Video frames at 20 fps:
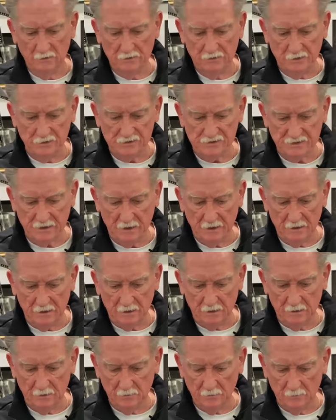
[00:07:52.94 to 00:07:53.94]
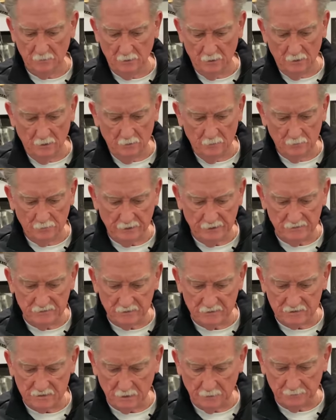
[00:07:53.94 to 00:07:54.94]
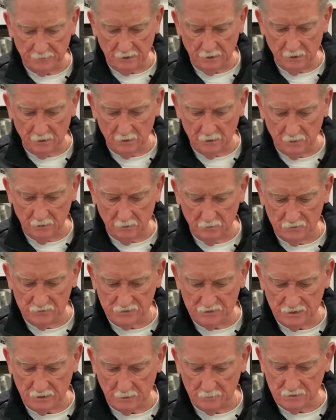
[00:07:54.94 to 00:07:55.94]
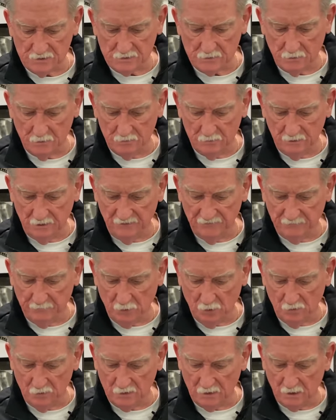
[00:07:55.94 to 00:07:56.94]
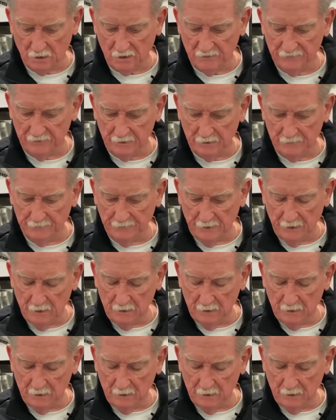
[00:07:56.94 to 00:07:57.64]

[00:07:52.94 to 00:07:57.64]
Dear Sandy, please accept the enclosed gemstone leaf bowl carving